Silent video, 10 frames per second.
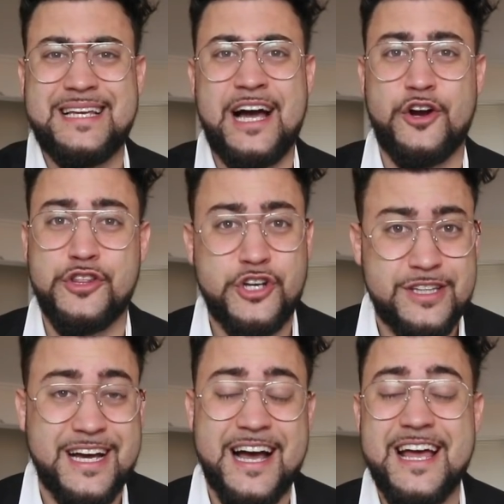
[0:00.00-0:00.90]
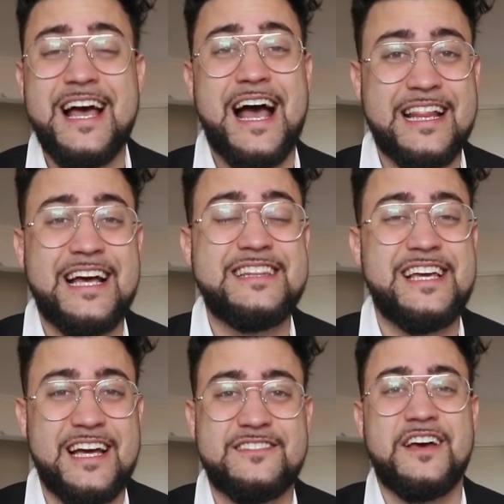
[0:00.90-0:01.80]
guy or the good guy. At
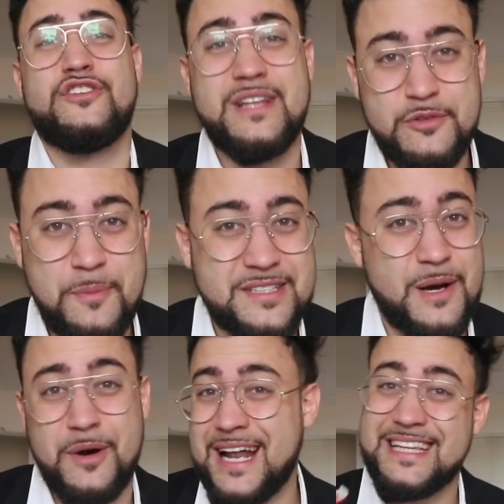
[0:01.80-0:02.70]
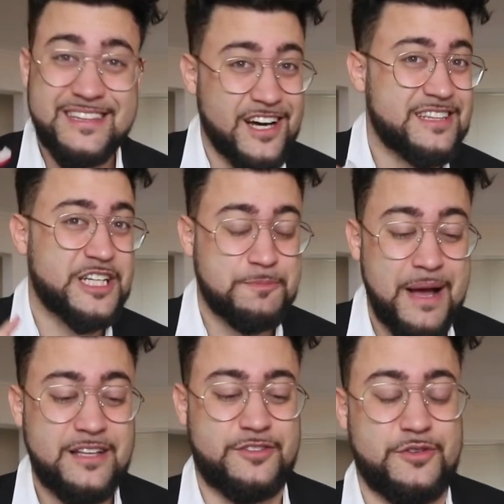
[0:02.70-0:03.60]
the end, turned out to be someone I did not
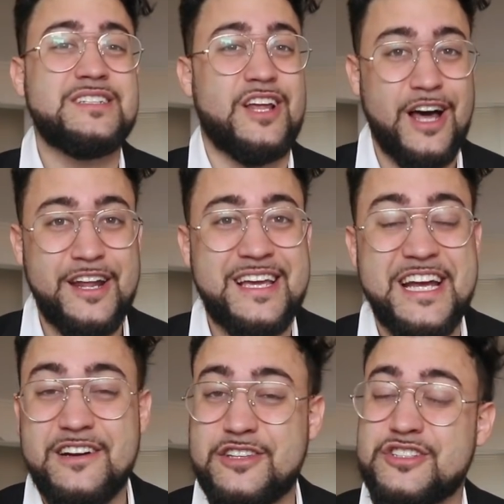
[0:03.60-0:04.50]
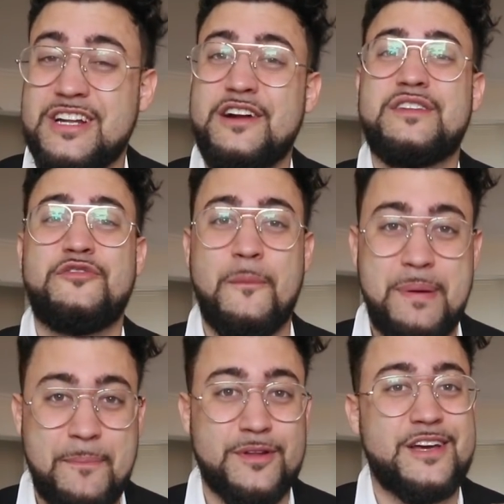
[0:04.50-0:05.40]
expect to. There's a lot of characters, a lot of different
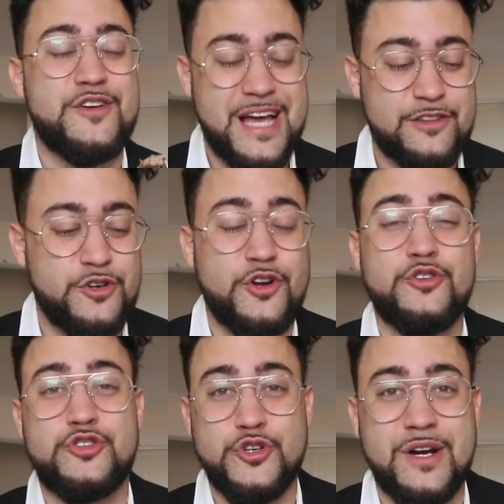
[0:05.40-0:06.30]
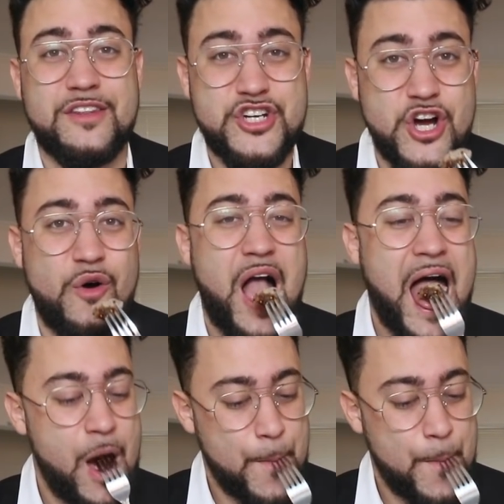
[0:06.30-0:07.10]
people that you get to know during the show.